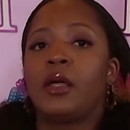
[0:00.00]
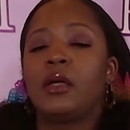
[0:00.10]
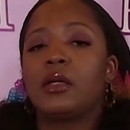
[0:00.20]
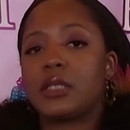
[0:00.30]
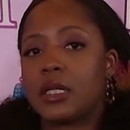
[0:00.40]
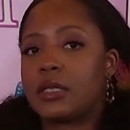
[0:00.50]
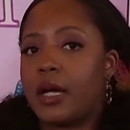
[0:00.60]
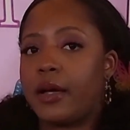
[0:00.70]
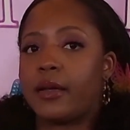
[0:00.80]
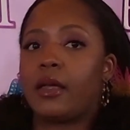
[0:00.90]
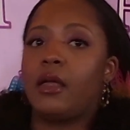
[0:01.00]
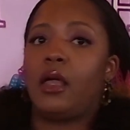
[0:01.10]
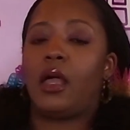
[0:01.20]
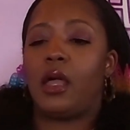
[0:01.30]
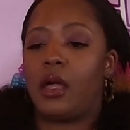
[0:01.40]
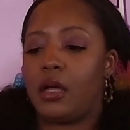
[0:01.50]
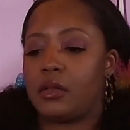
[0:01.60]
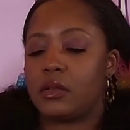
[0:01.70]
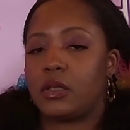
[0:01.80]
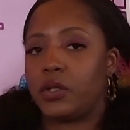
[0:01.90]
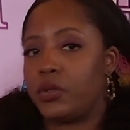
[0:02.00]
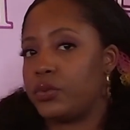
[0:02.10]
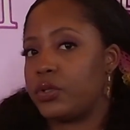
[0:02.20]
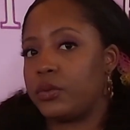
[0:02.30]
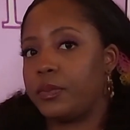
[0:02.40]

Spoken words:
TikTok, and YouTube.